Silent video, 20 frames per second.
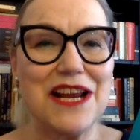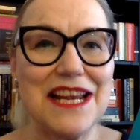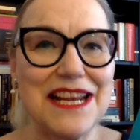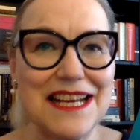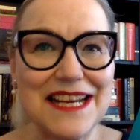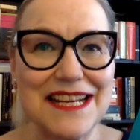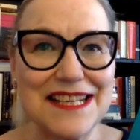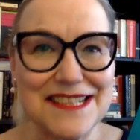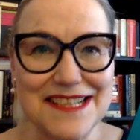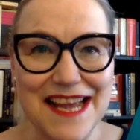
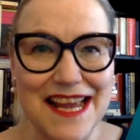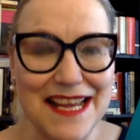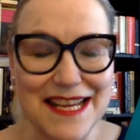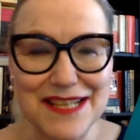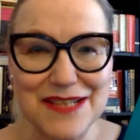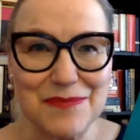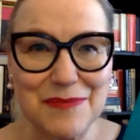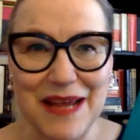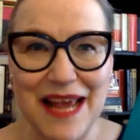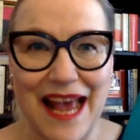really
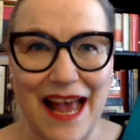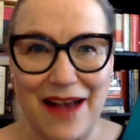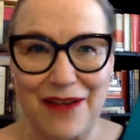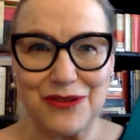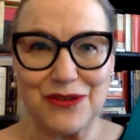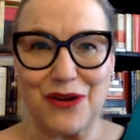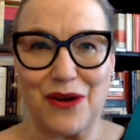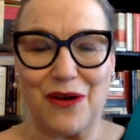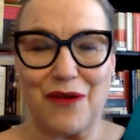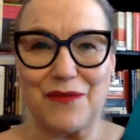takes me
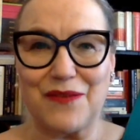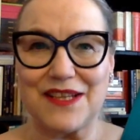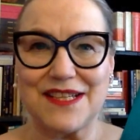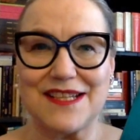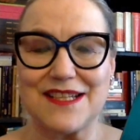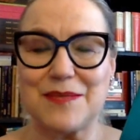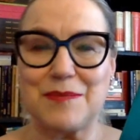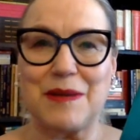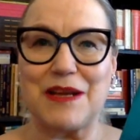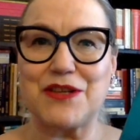out of the
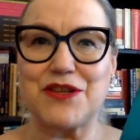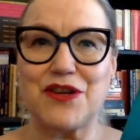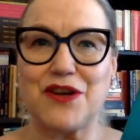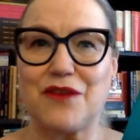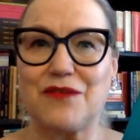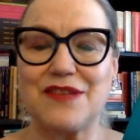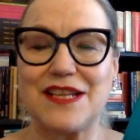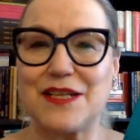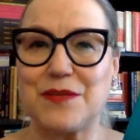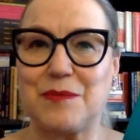suspension
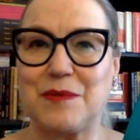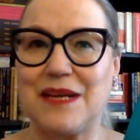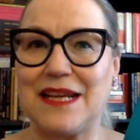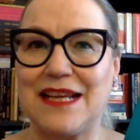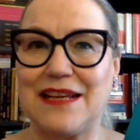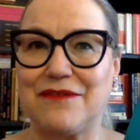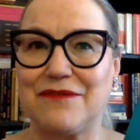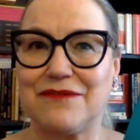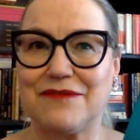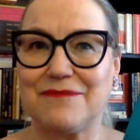of
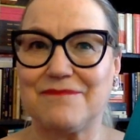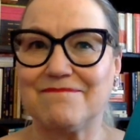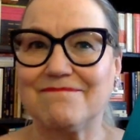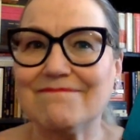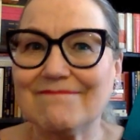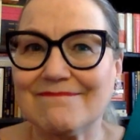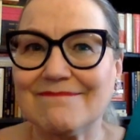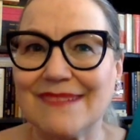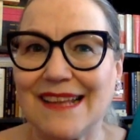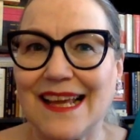disbelief
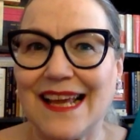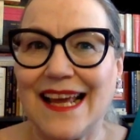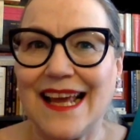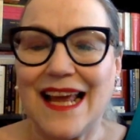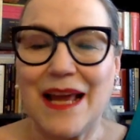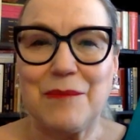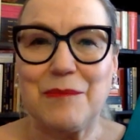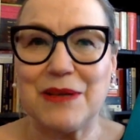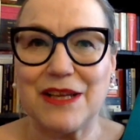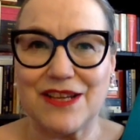
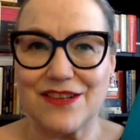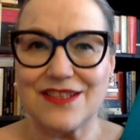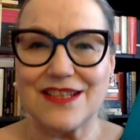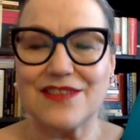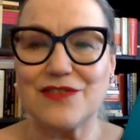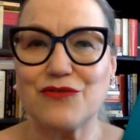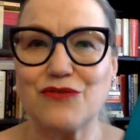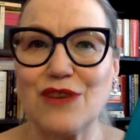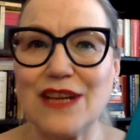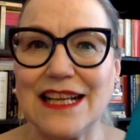because
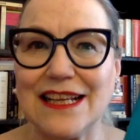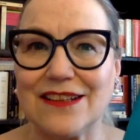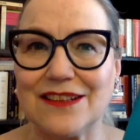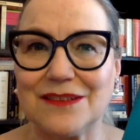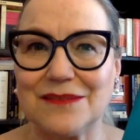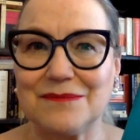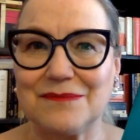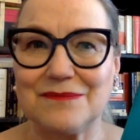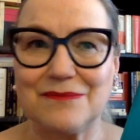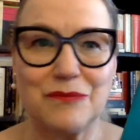it's real,
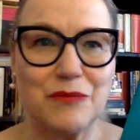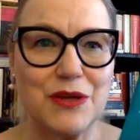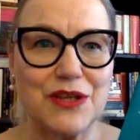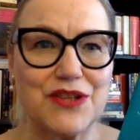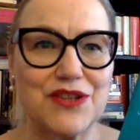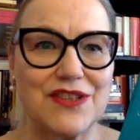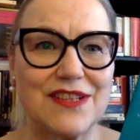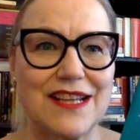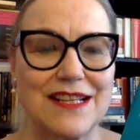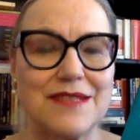
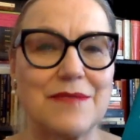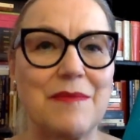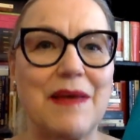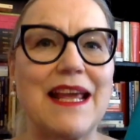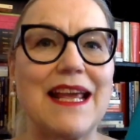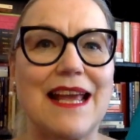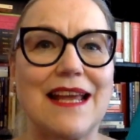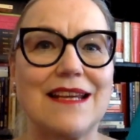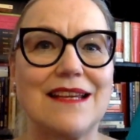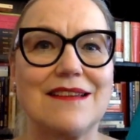which doesn't
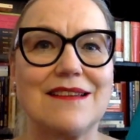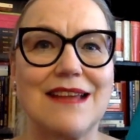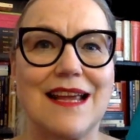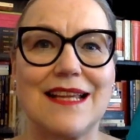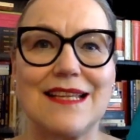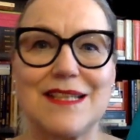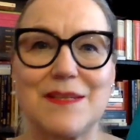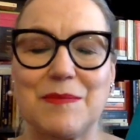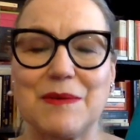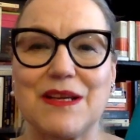make any
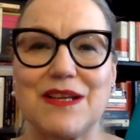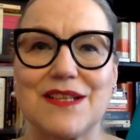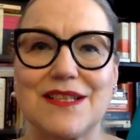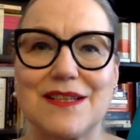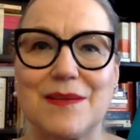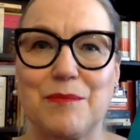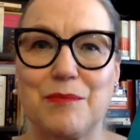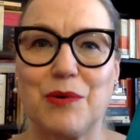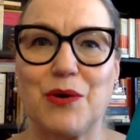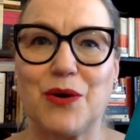sense because
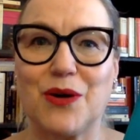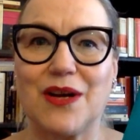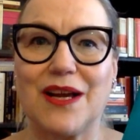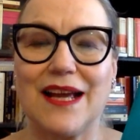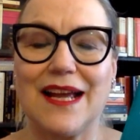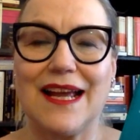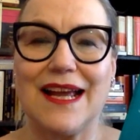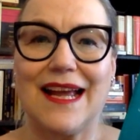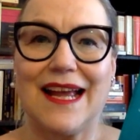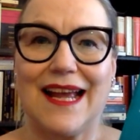the book
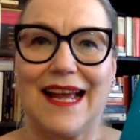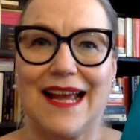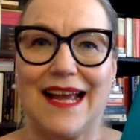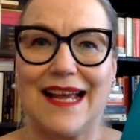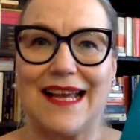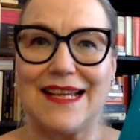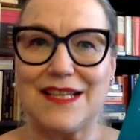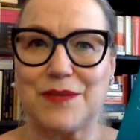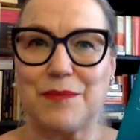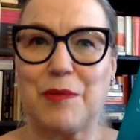
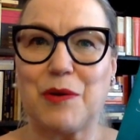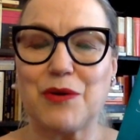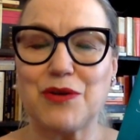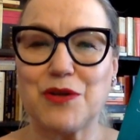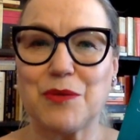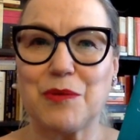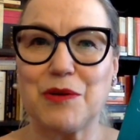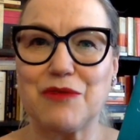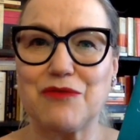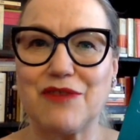is supposed to
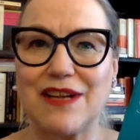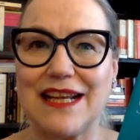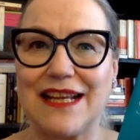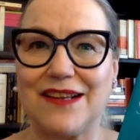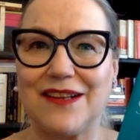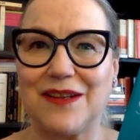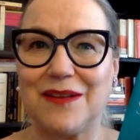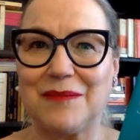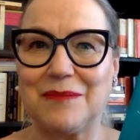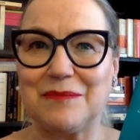be
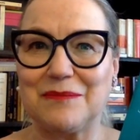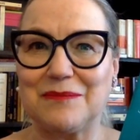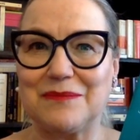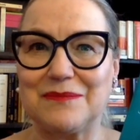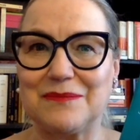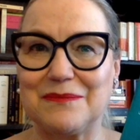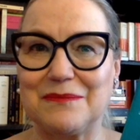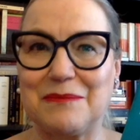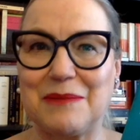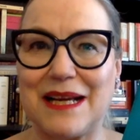real.
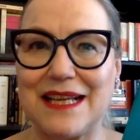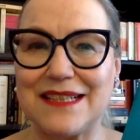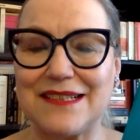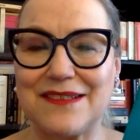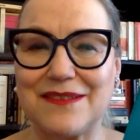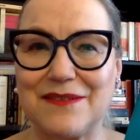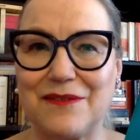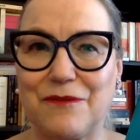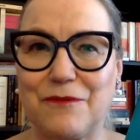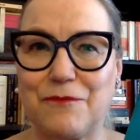But
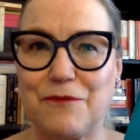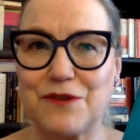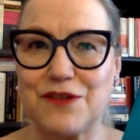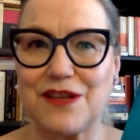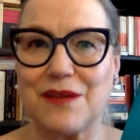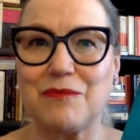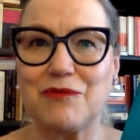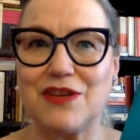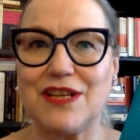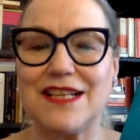for
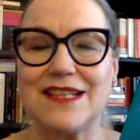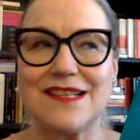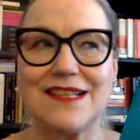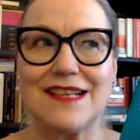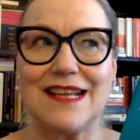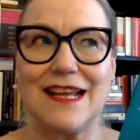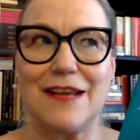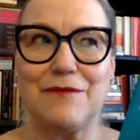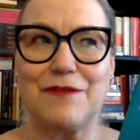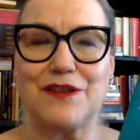some reason,
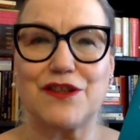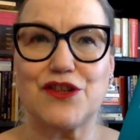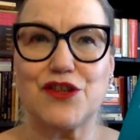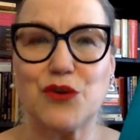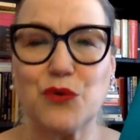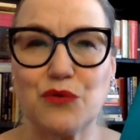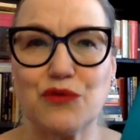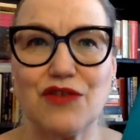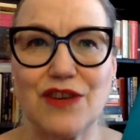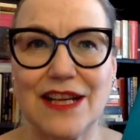if it's
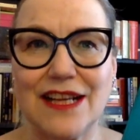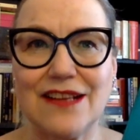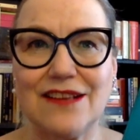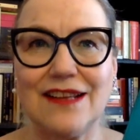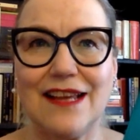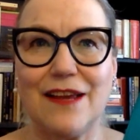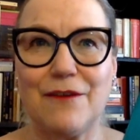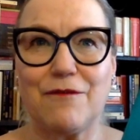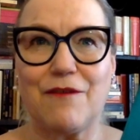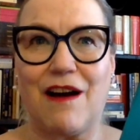too real,
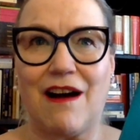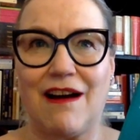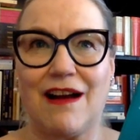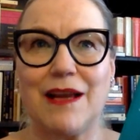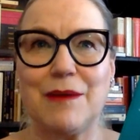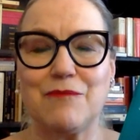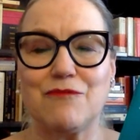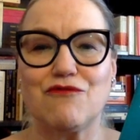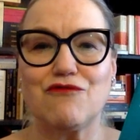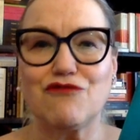if
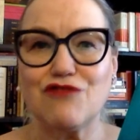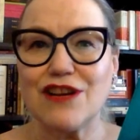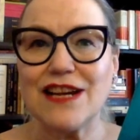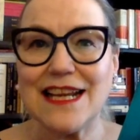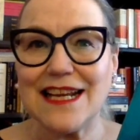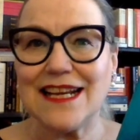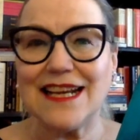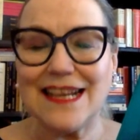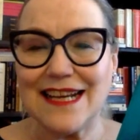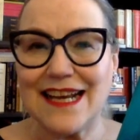I'm
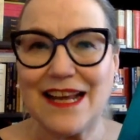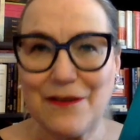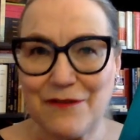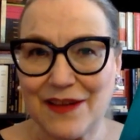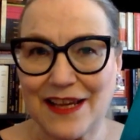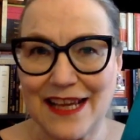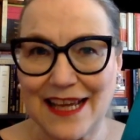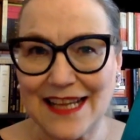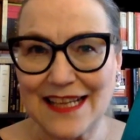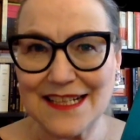really
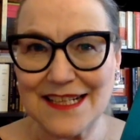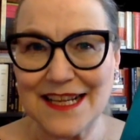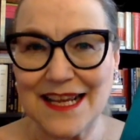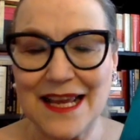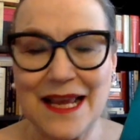living it,